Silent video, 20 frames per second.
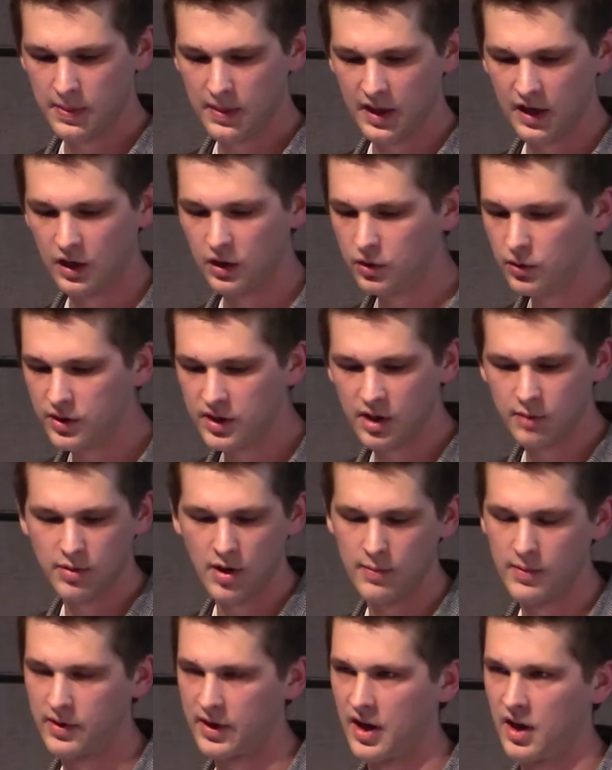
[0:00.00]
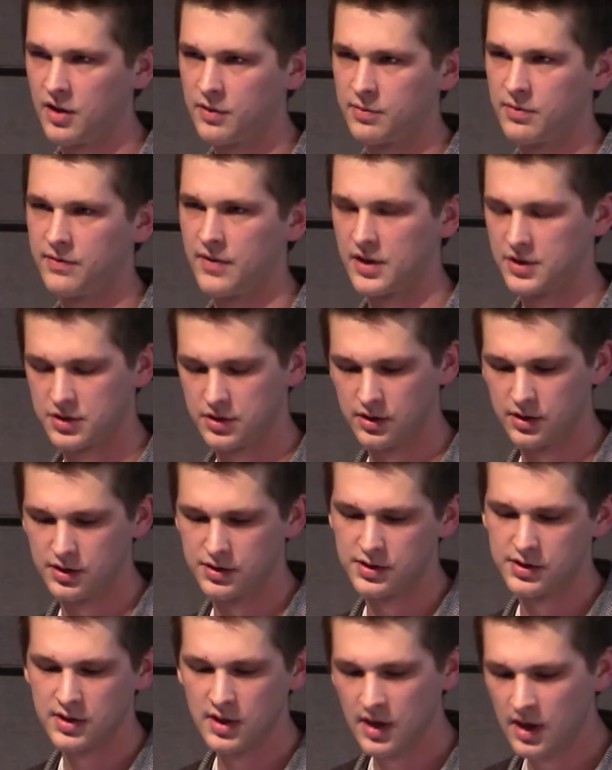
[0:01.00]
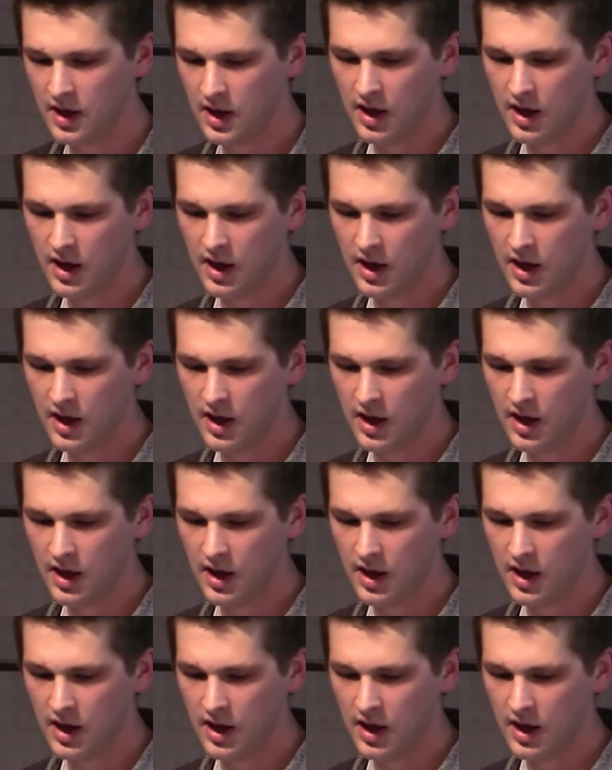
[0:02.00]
including public health professionals,